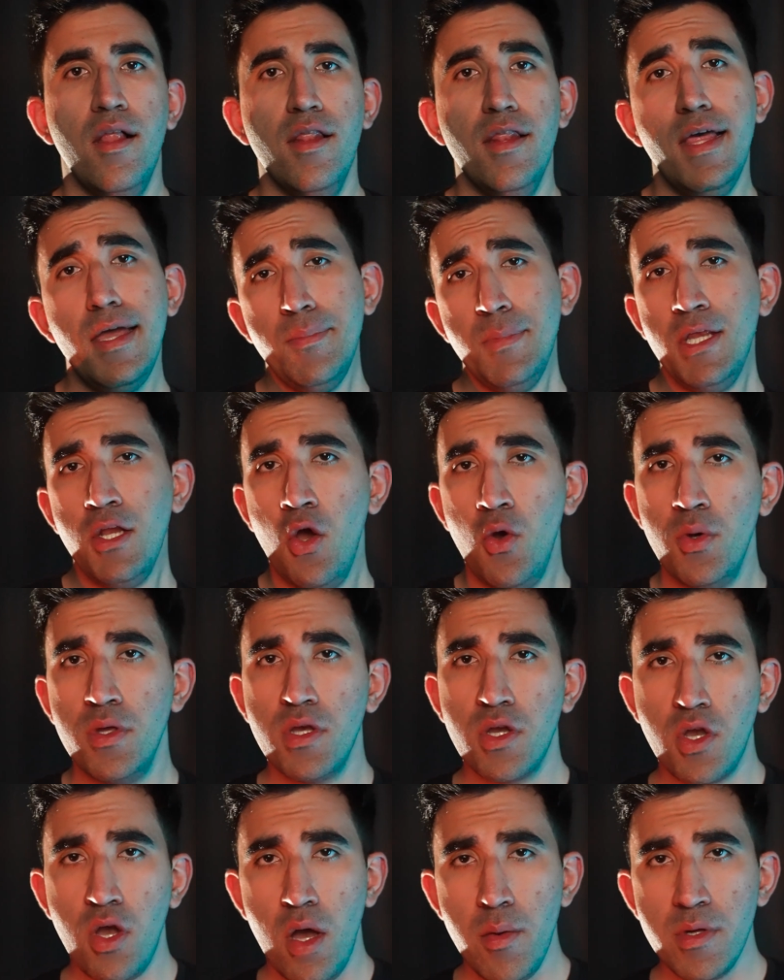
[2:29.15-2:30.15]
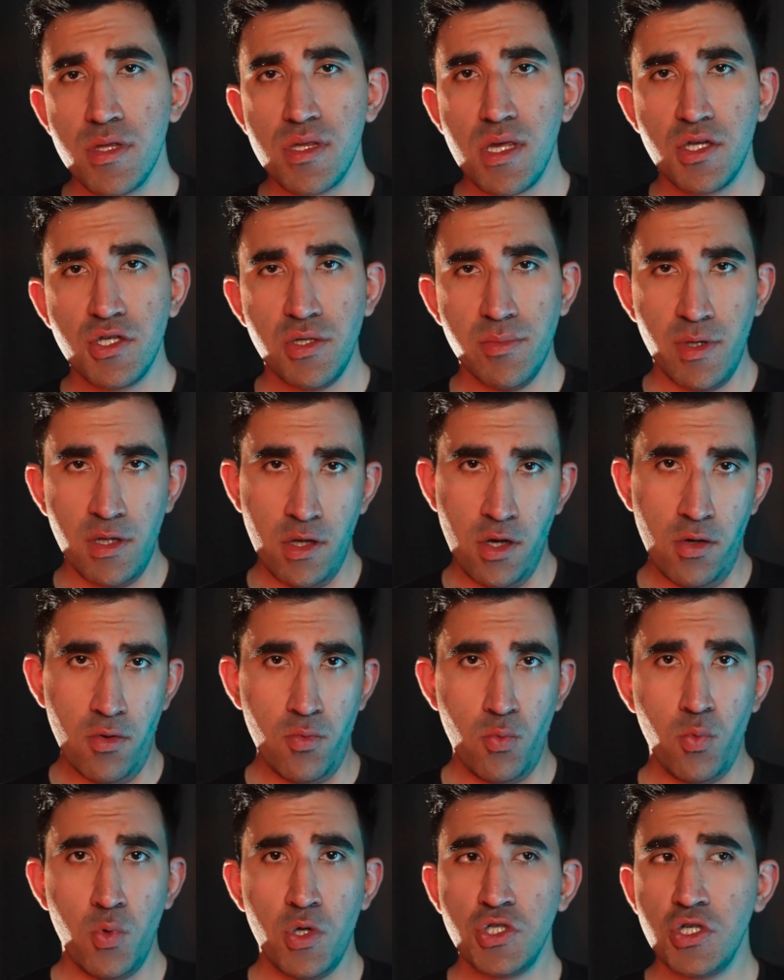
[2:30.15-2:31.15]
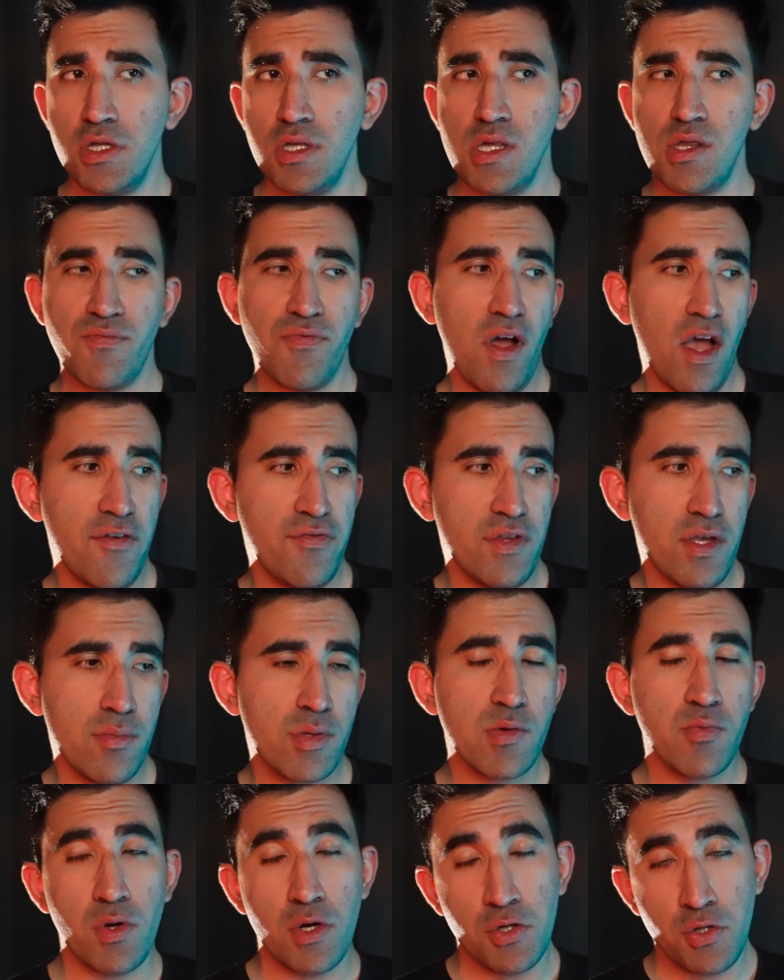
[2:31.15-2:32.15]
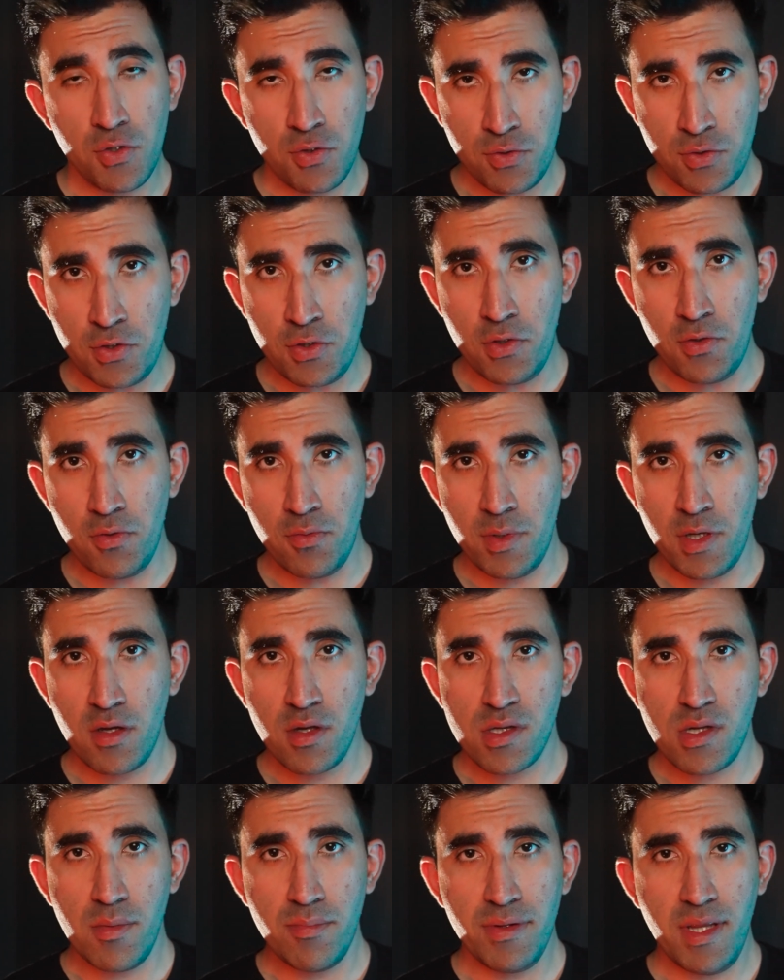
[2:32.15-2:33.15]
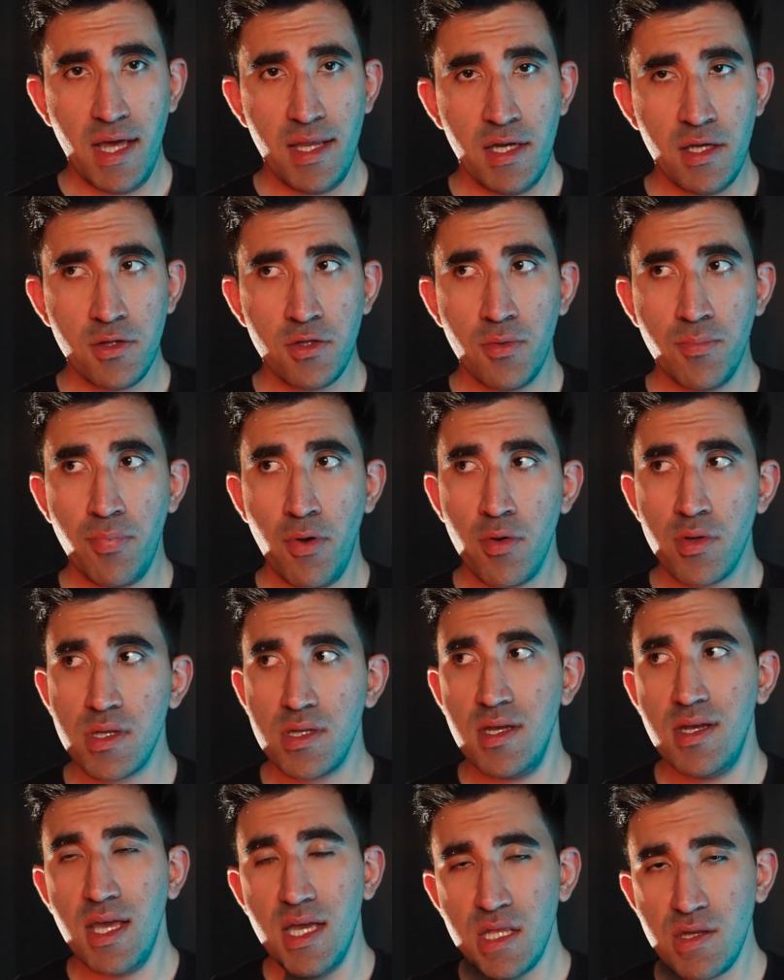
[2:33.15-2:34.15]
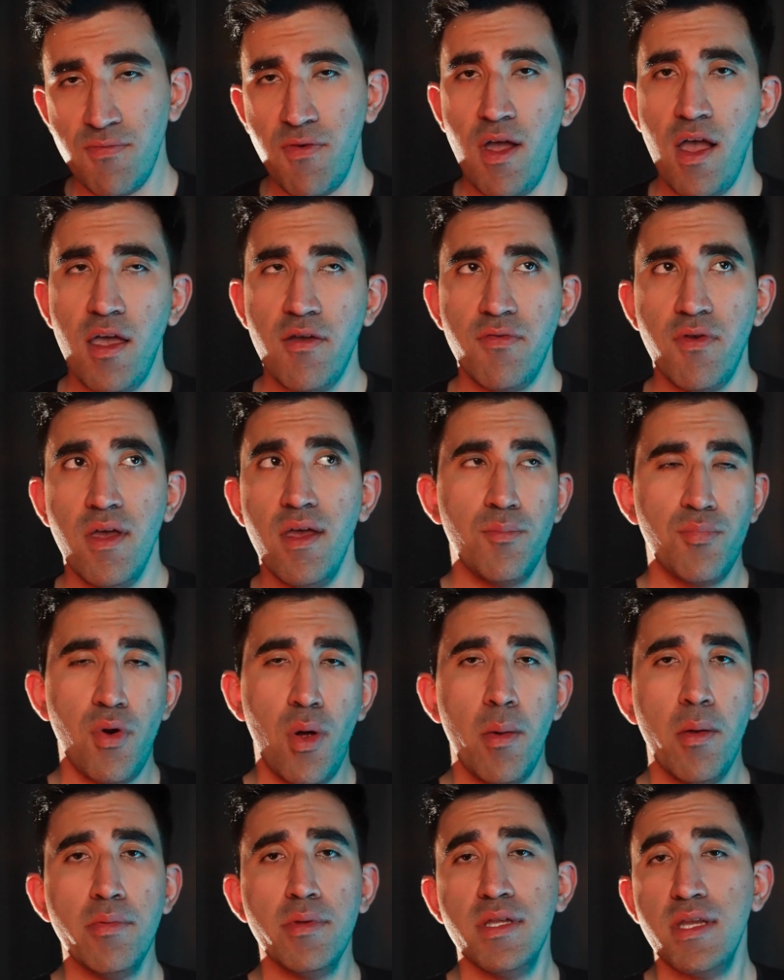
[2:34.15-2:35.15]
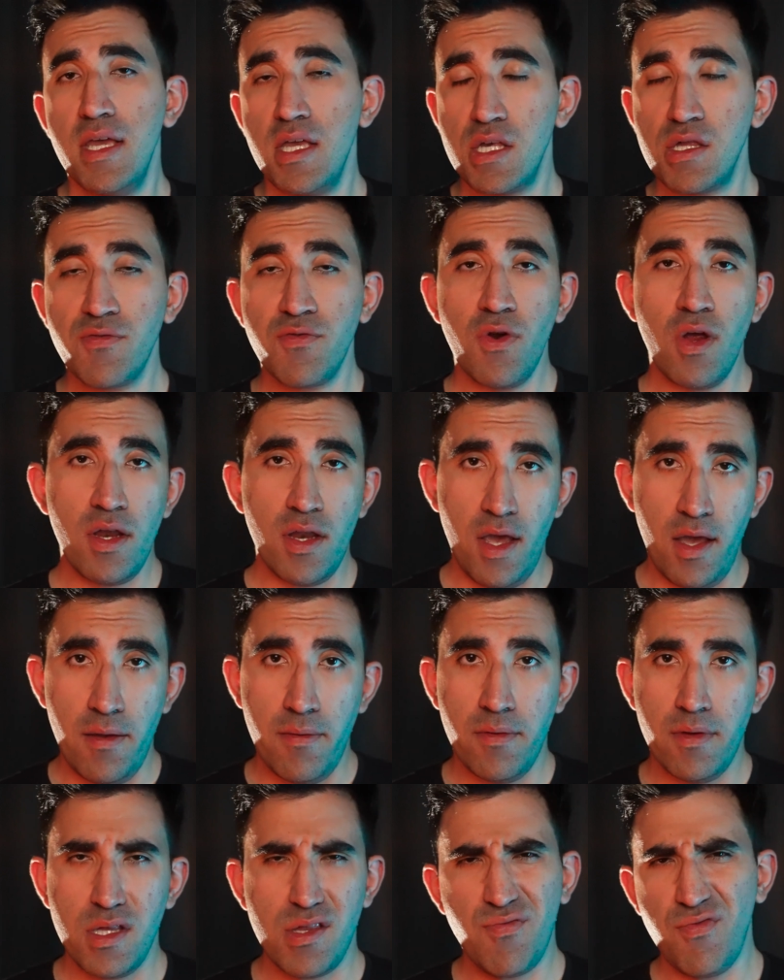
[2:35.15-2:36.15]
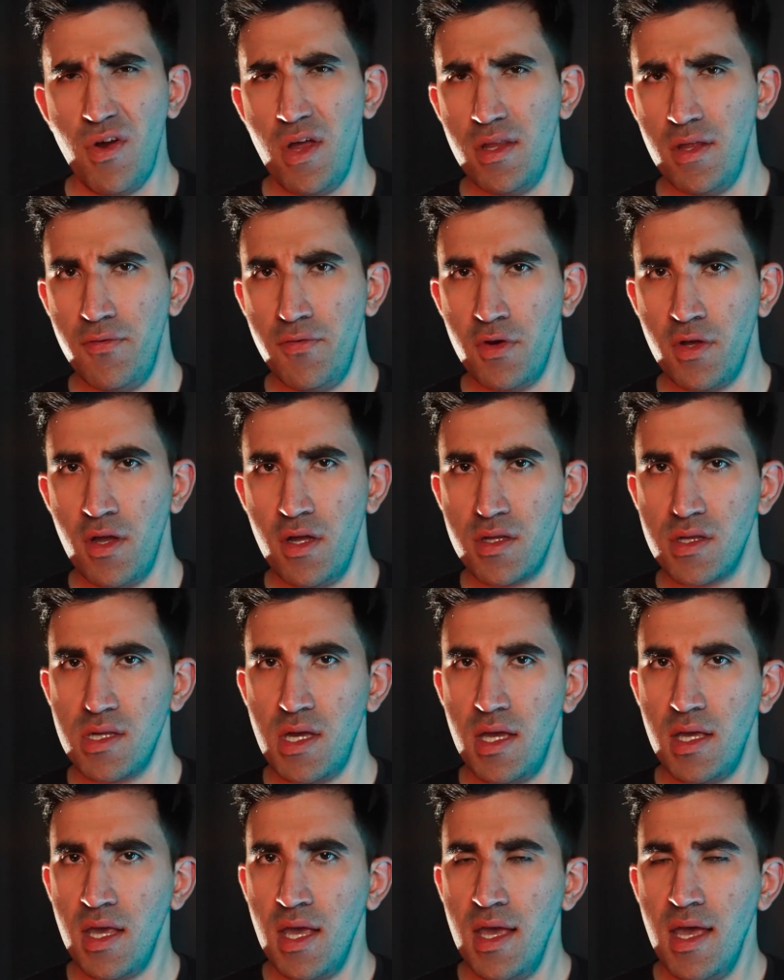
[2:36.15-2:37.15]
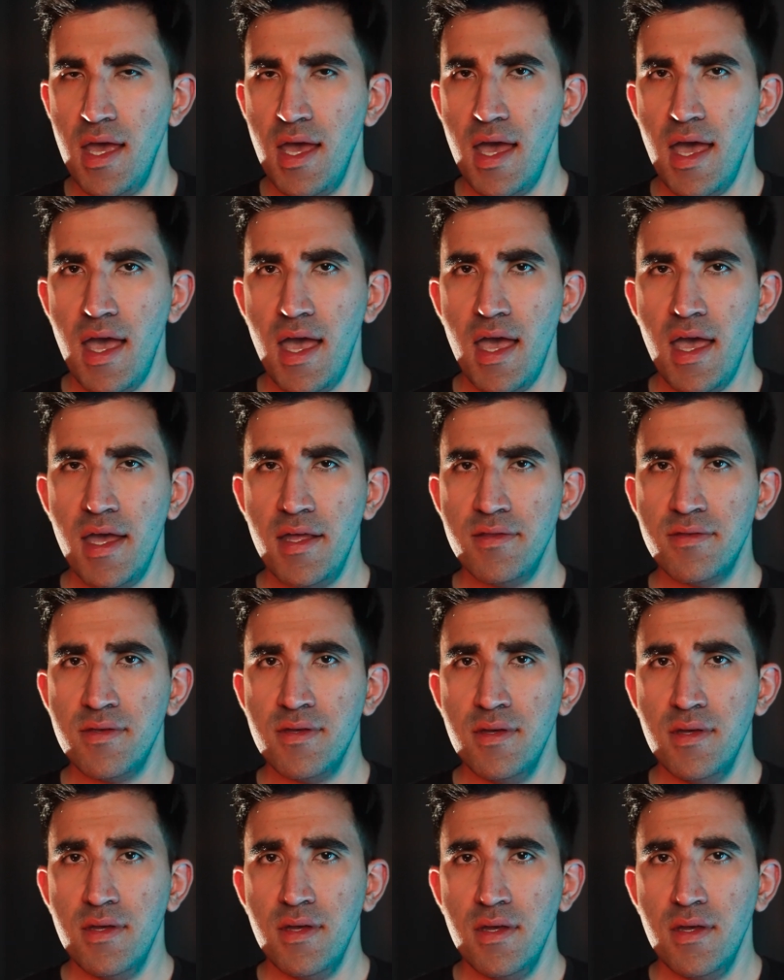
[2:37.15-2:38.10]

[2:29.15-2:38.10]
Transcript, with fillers: Let me know in the comment section below which of these 5 tips were new to you because I'm planning to post the next 5 probably next Friday. It's Friday for God's sake. And